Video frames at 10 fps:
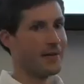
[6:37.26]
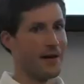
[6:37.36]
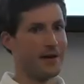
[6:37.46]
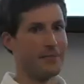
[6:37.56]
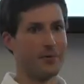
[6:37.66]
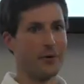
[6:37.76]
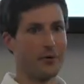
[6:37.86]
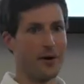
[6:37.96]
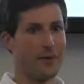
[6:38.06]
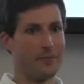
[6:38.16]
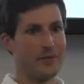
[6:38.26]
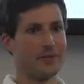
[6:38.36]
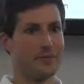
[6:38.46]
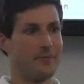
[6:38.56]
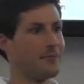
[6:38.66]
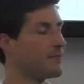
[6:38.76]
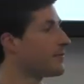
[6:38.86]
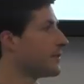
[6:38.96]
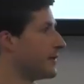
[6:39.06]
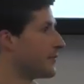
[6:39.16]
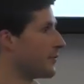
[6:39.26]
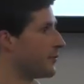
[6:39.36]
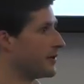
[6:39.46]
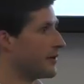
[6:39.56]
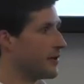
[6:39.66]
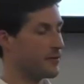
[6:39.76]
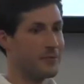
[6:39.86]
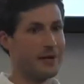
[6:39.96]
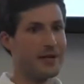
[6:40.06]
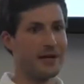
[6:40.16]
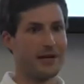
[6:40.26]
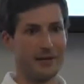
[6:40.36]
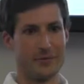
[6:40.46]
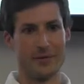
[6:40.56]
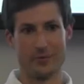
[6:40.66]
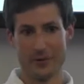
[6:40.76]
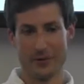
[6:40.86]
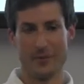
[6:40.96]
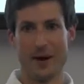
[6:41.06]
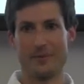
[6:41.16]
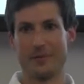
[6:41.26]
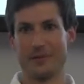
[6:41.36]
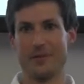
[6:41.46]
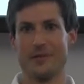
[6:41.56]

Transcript: line program with some different windows, but it's really popular in